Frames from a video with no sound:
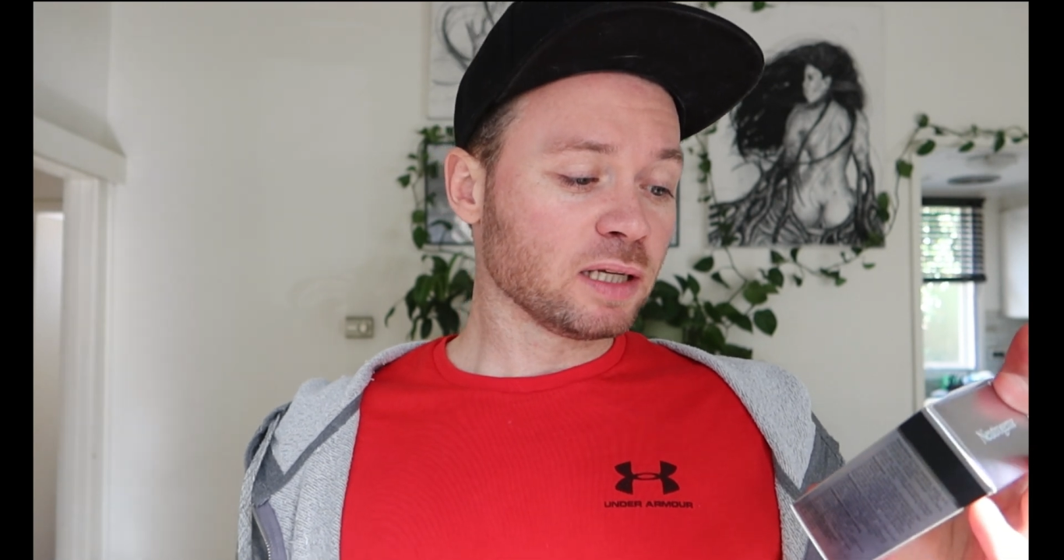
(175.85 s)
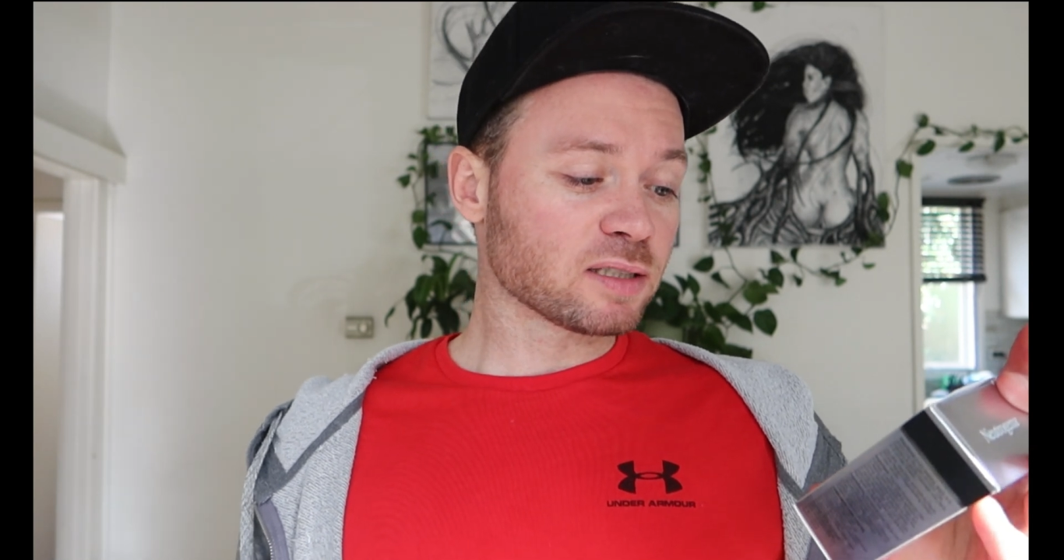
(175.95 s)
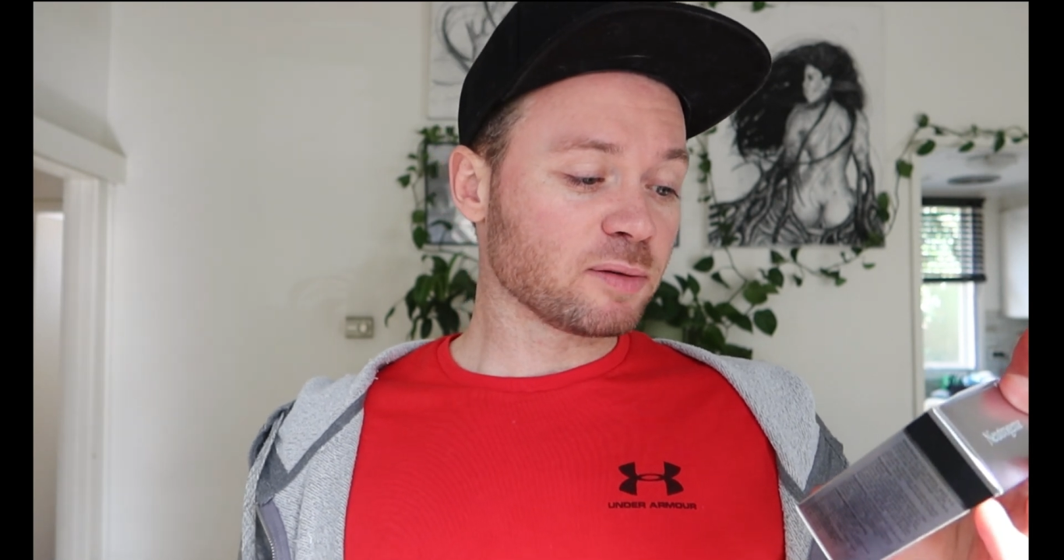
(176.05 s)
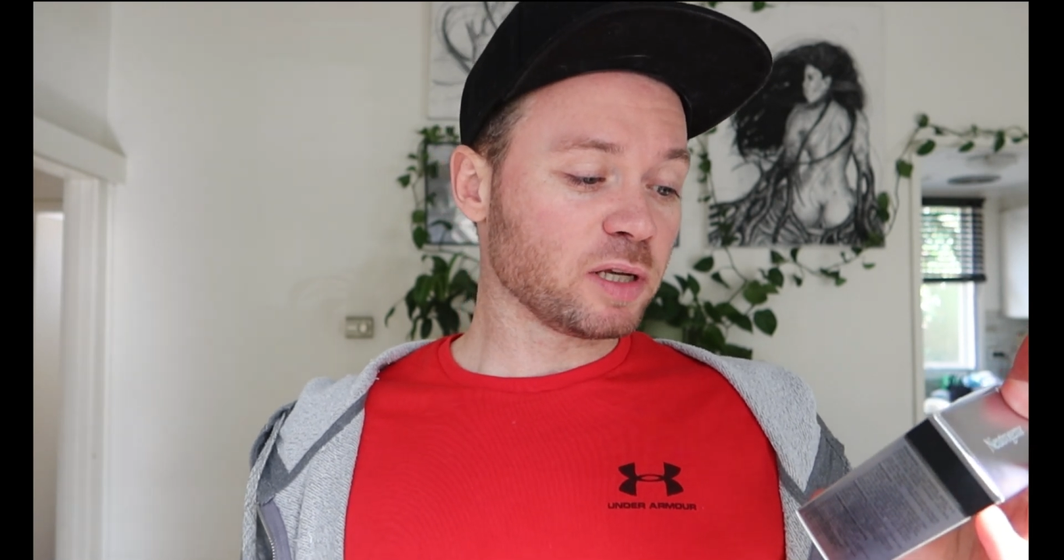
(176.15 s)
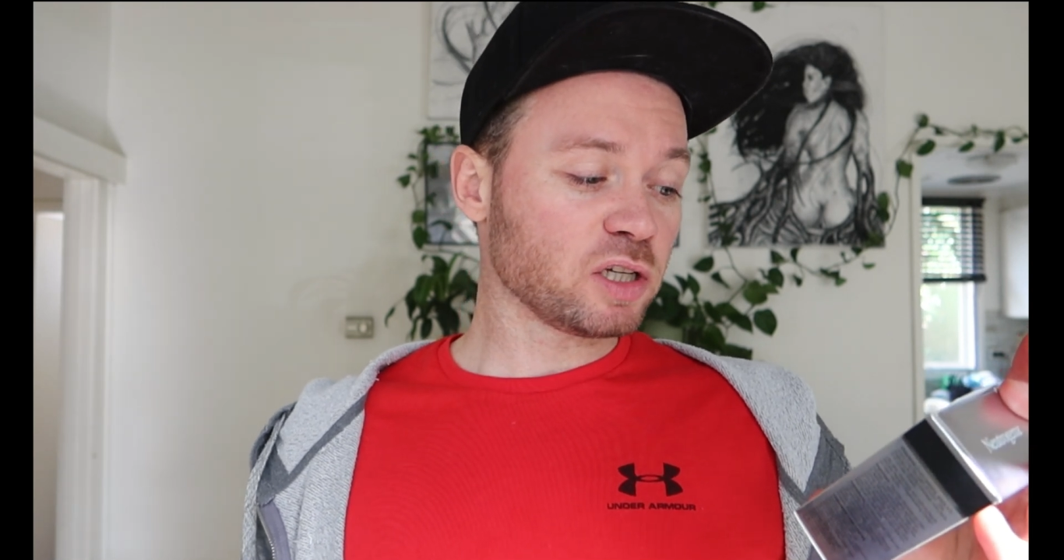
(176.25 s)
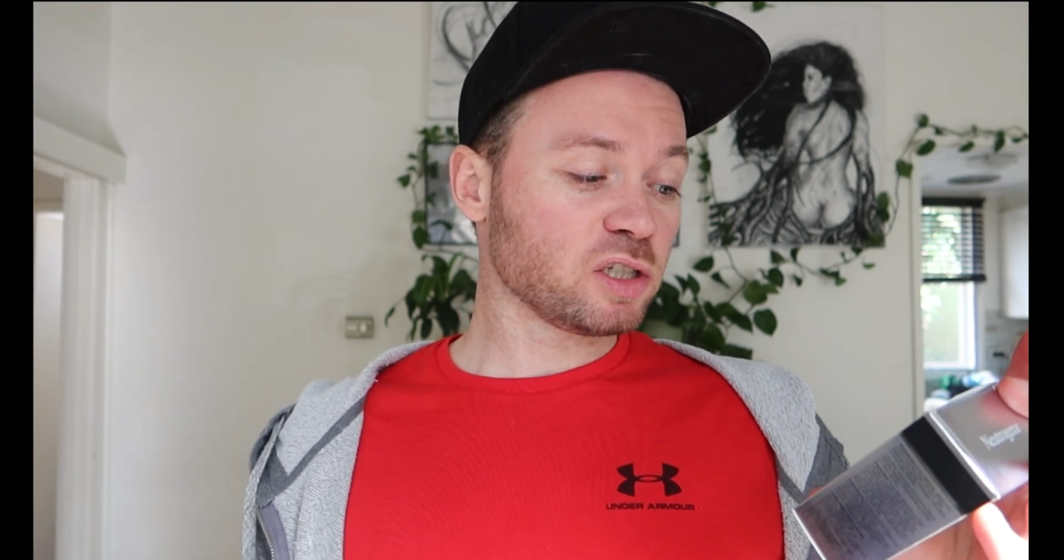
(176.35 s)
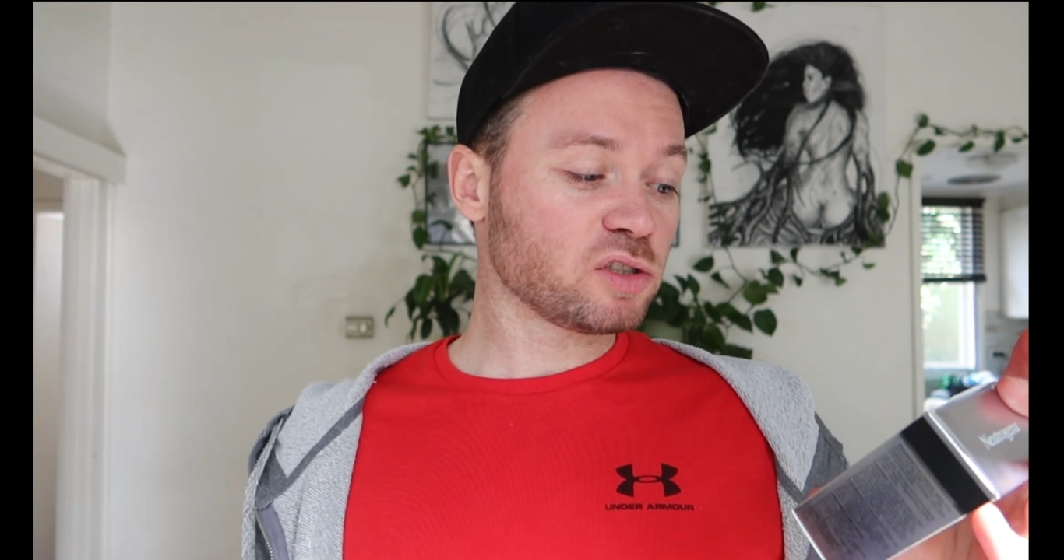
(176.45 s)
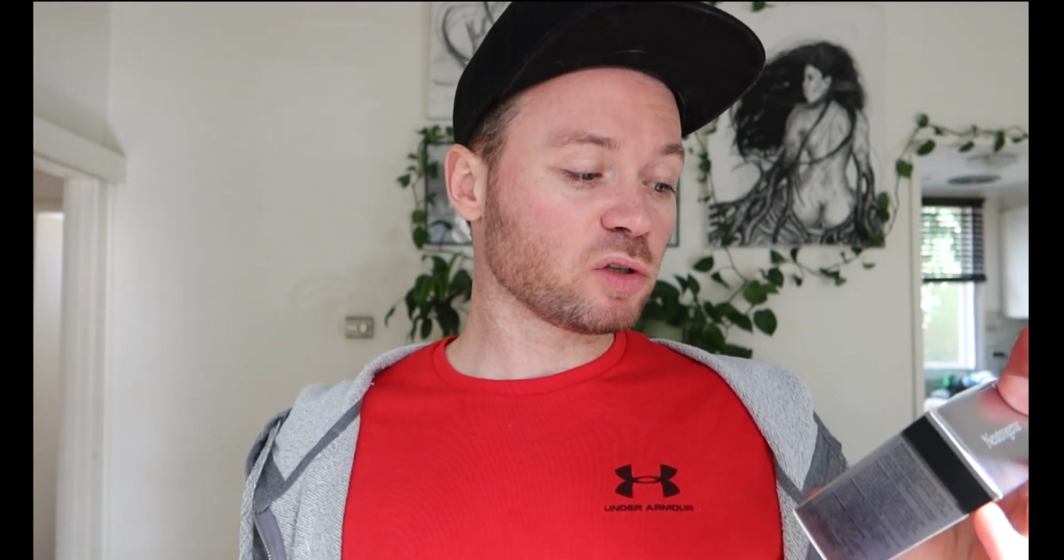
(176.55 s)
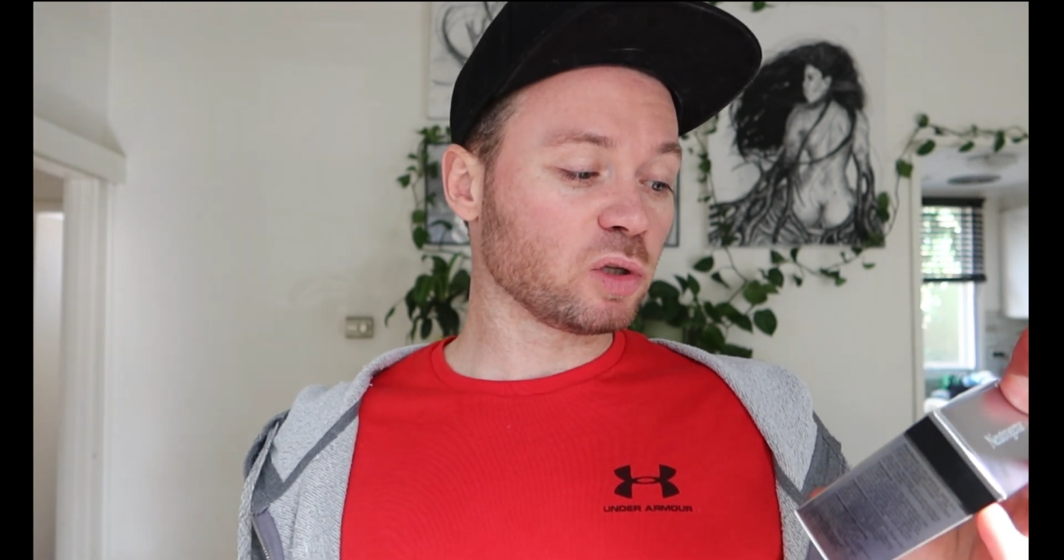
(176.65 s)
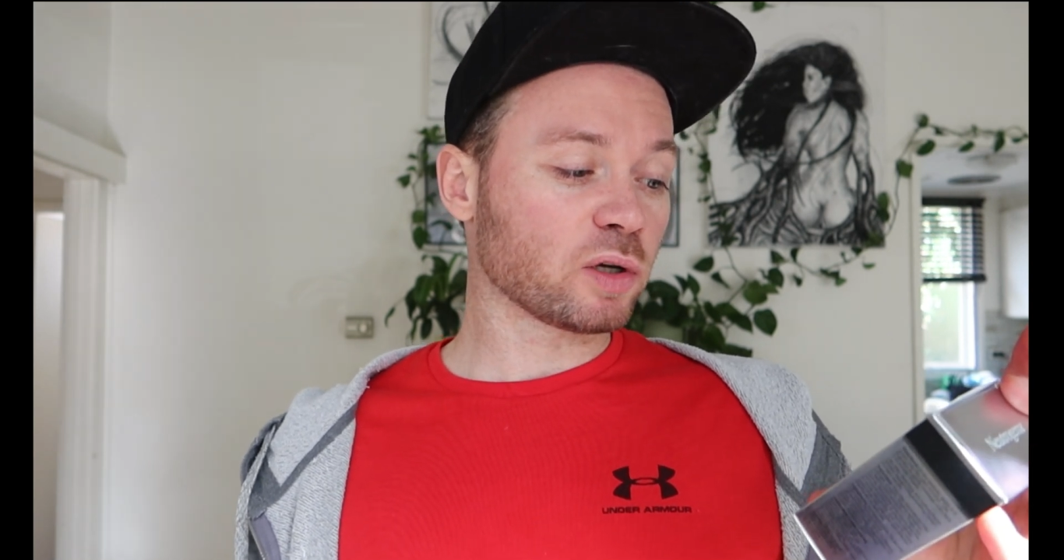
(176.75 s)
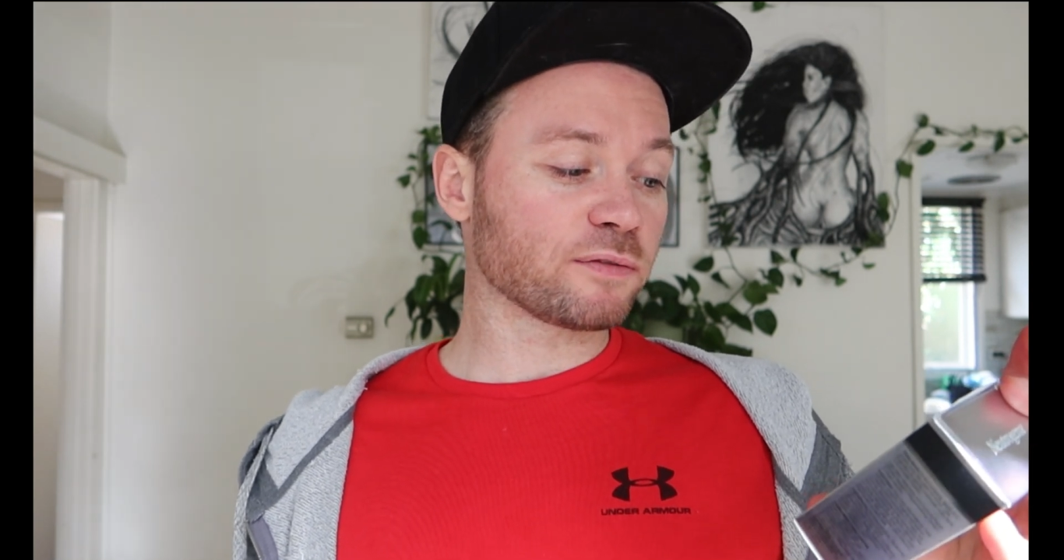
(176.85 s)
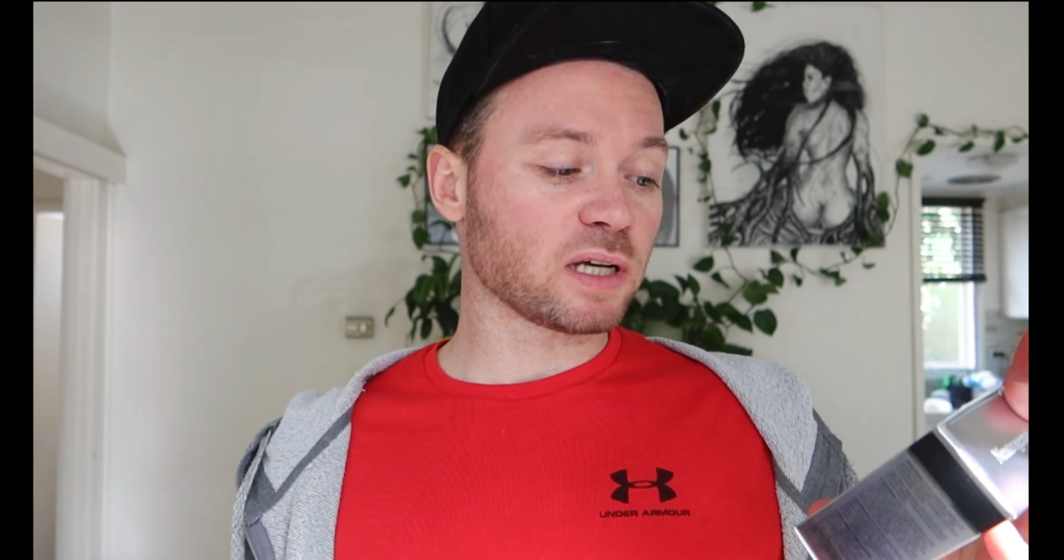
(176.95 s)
diminish the look